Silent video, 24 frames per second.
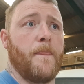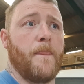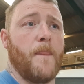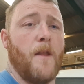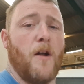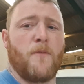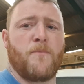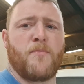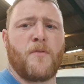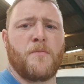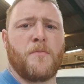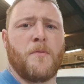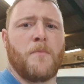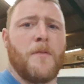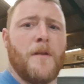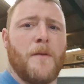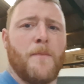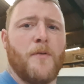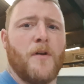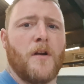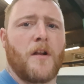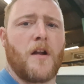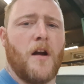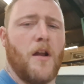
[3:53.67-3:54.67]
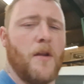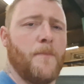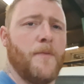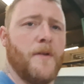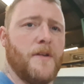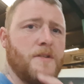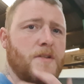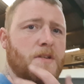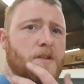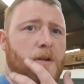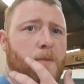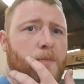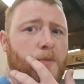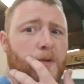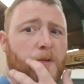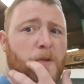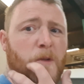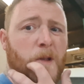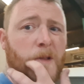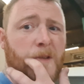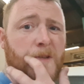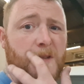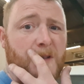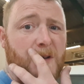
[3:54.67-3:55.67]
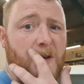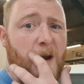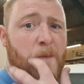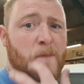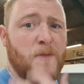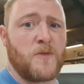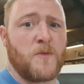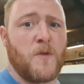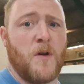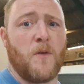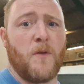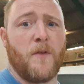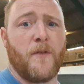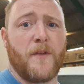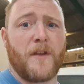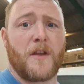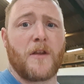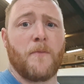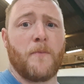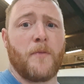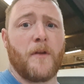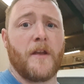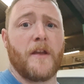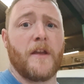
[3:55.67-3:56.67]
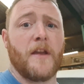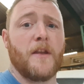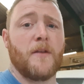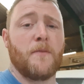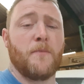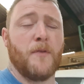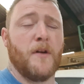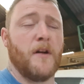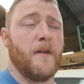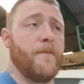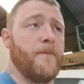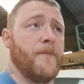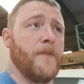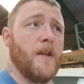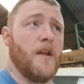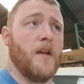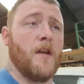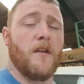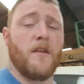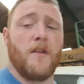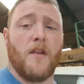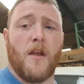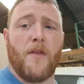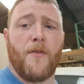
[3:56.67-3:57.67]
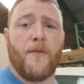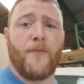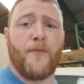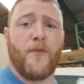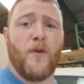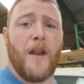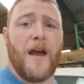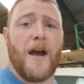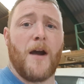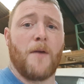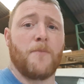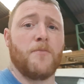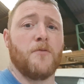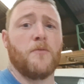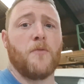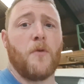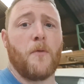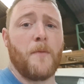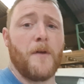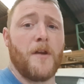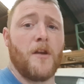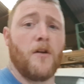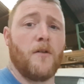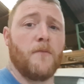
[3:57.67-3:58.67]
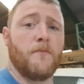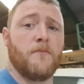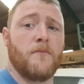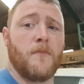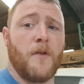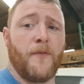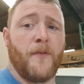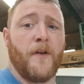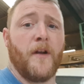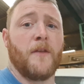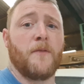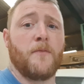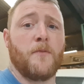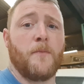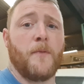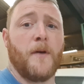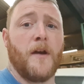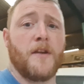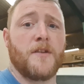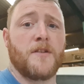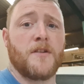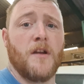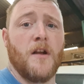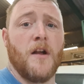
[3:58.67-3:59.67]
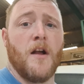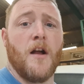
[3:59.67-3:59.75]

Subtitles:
I'll probably put a couple of pictures up on Instagram as well with it completed, but yeah, the full album will be on my Facebook page.